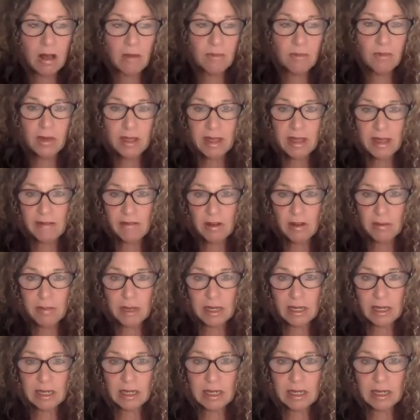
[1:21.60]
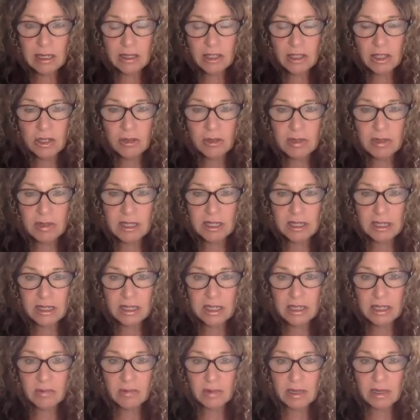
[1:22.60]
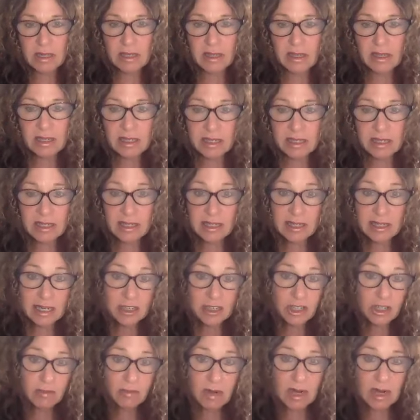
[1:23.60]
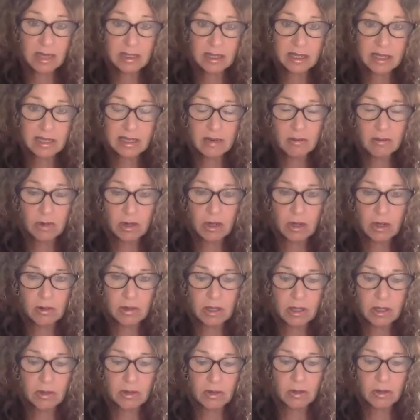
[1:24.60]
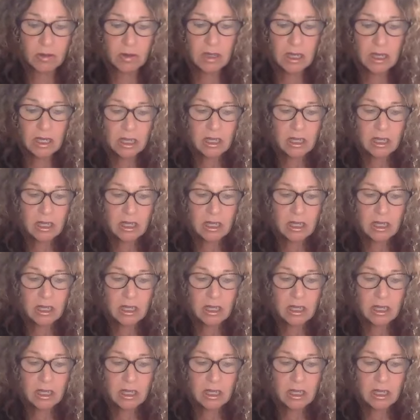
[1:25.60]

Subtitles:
with everybody to assist with this ascension process that we're going through,